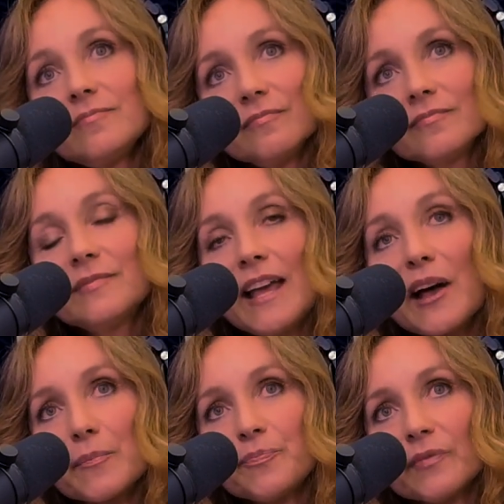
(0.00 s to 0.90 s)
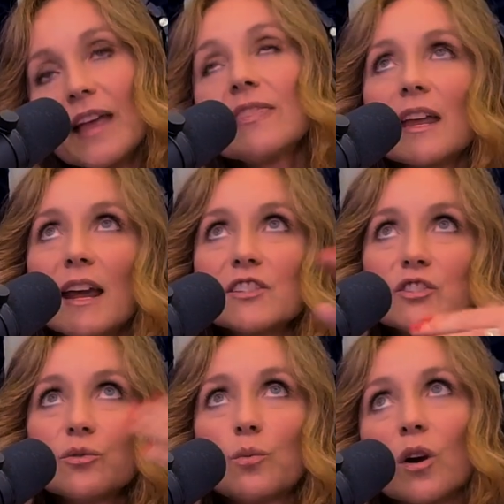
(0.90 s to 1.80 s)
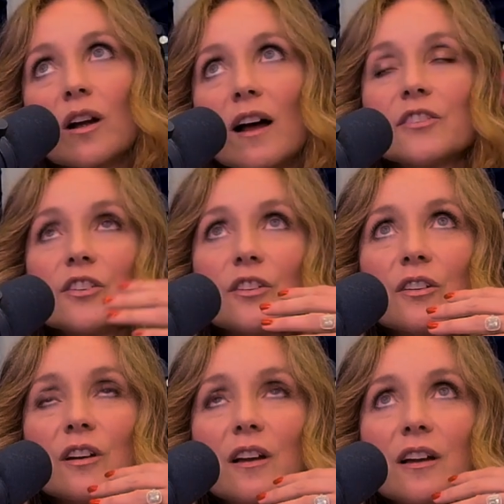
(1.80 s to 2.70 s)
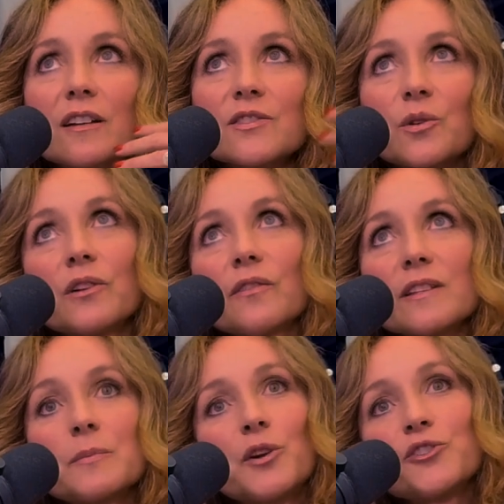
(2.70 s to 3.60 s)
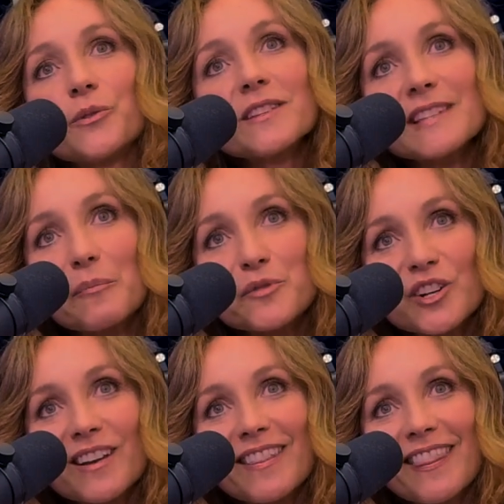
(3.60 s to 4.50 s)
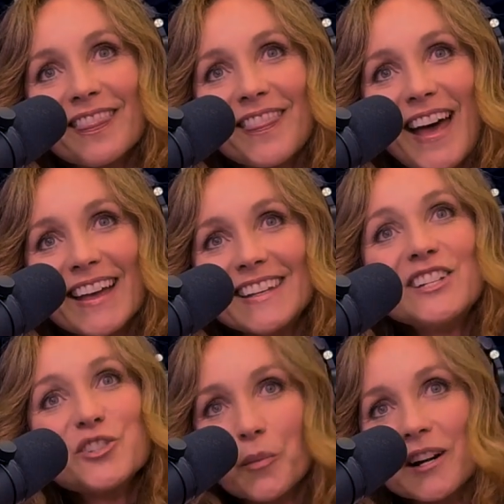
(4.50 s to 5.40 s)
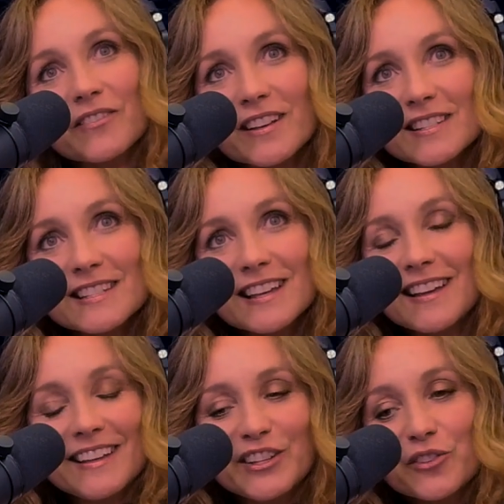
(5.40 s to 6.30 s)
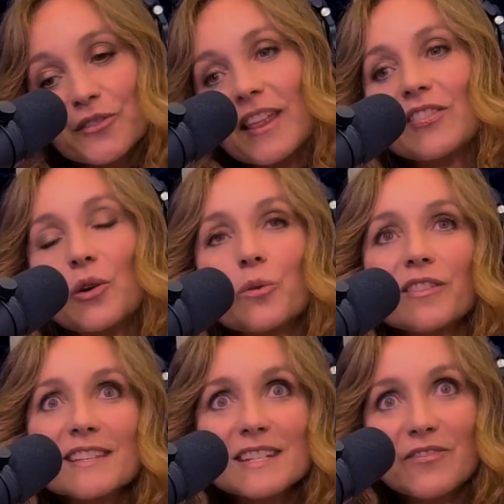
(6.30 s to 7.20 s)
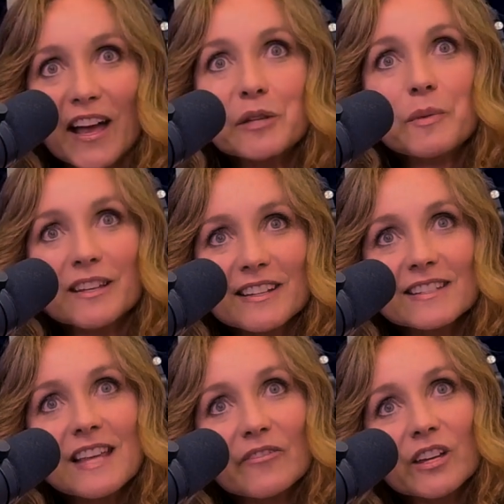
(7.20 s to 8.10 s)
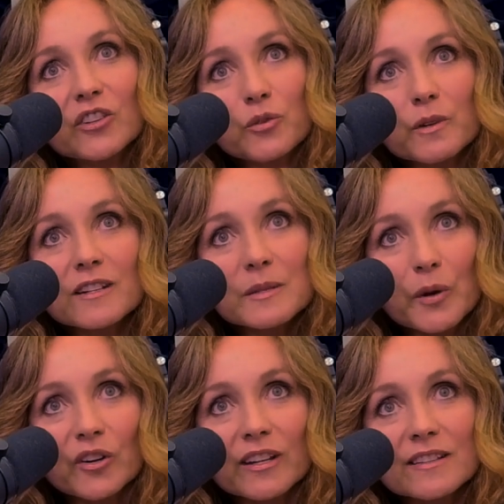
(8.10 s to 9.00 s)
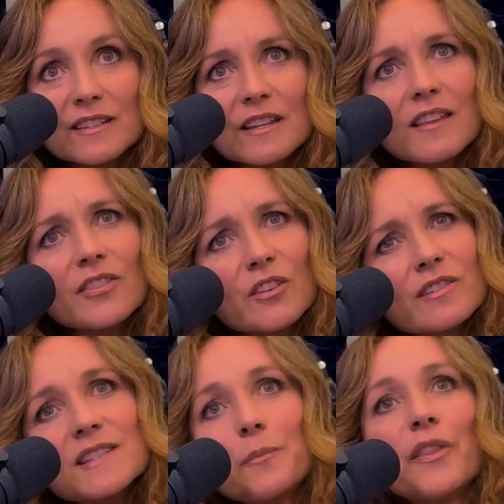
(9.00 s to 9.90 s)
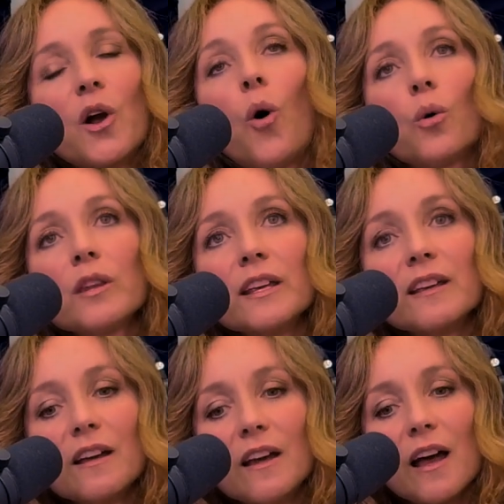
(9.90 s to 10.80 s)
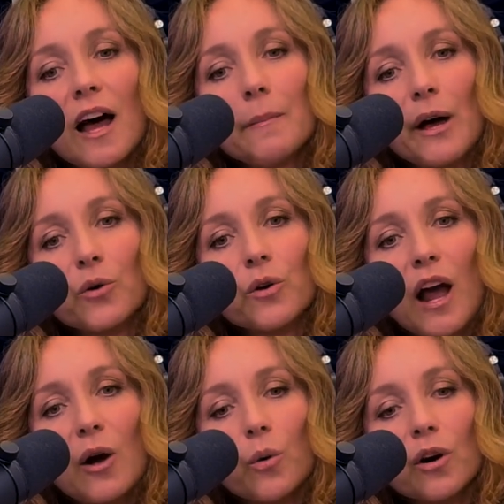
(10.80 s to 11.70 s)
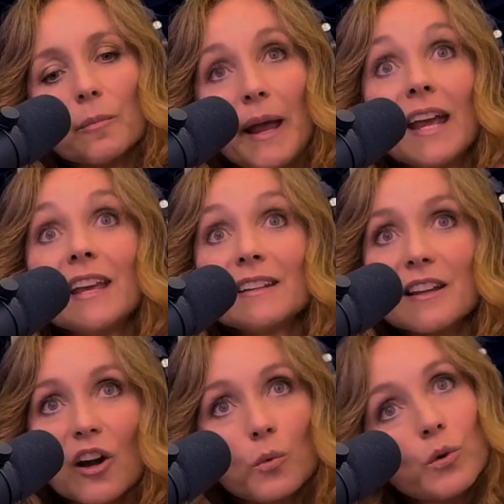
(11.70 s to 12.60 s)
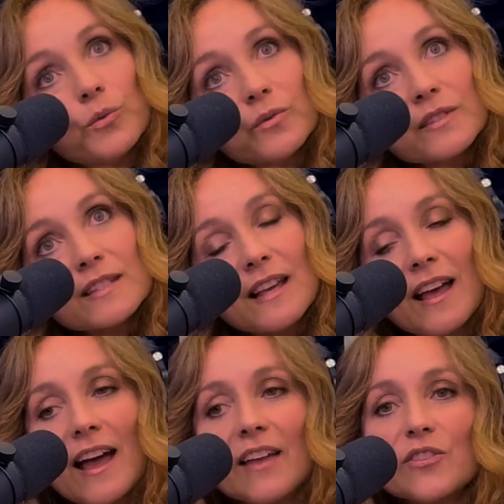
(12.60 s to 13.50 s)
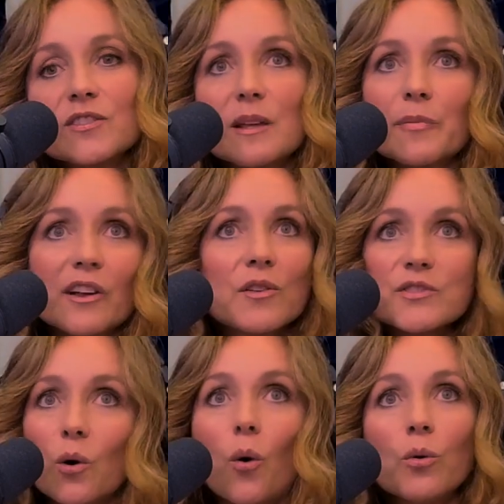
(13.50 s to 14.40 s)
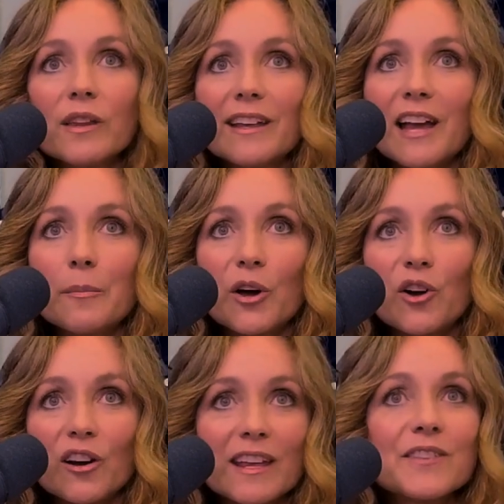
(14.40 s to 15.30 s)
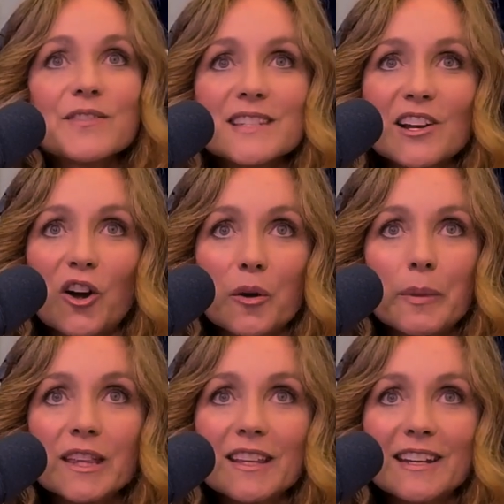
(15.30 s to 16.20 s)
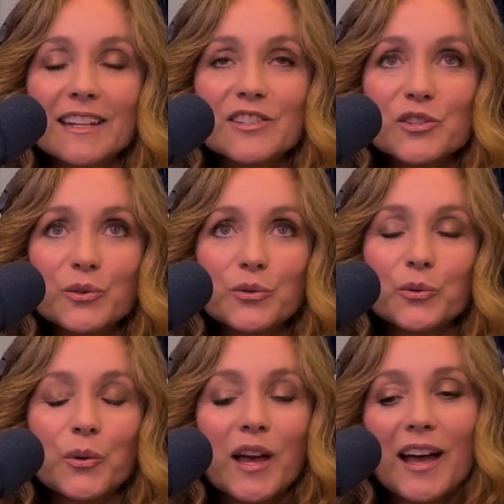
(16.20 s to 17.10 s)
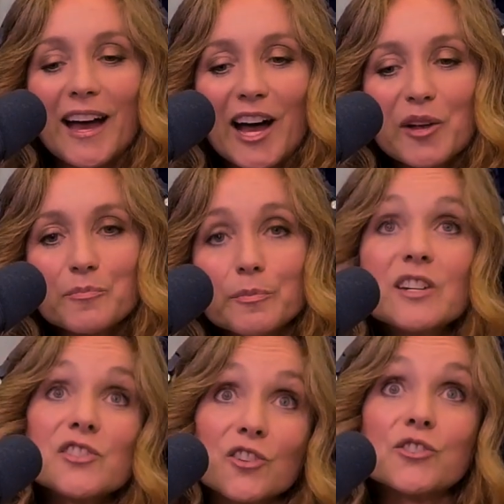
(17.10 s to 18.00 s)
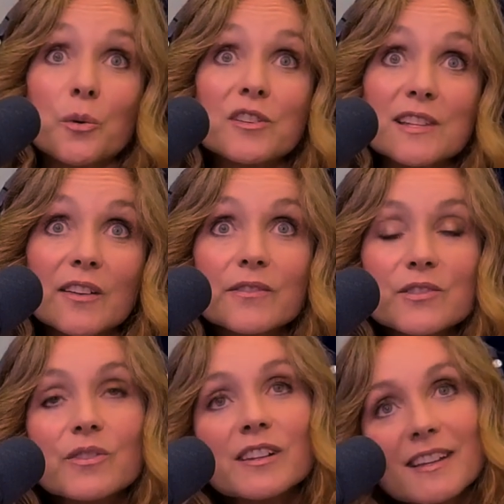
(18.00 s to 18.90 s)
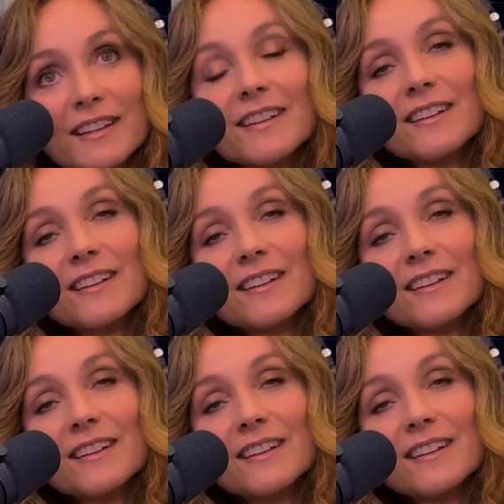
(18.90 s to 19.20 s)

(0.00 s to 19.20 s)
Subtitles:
yeah. And then I do work under sort of a spiritual assumption that each one of us, like that we're these divine beings having a human experience, and that there is something holy about our pain and our wounds. And there's something also holy about our gifts and our ability to minister to ourselves, really.